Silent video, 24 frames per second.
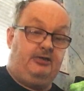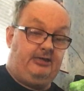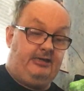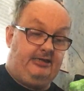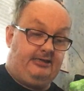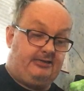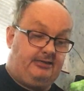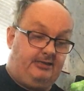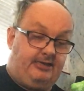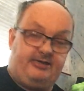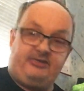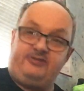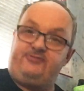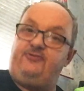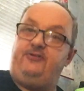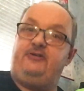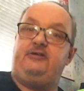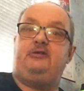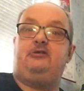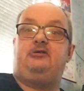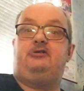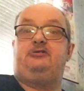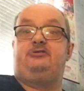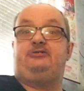He collects
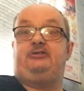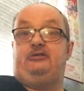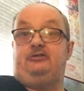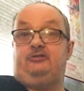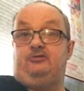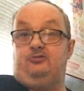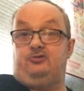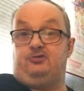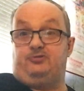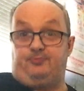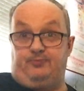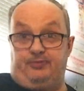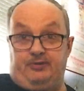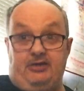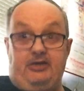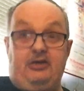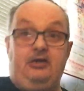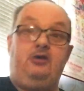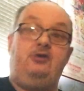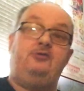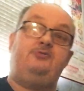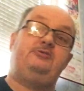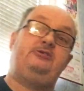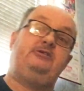figures, he does
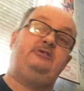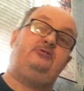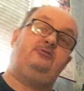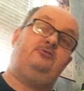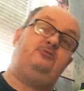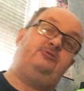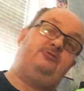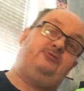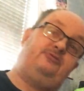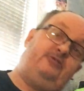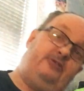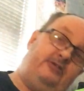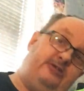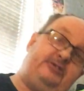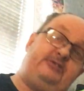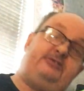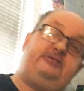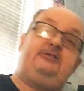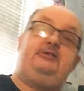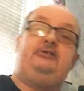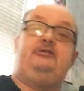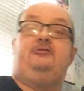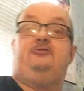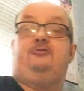play-ons, he does
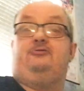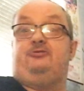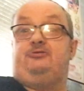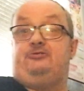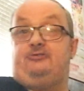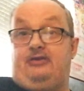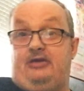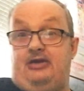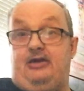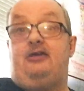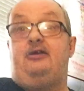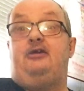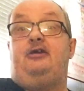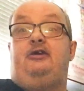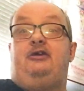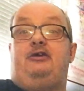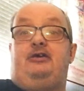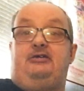this, he does that.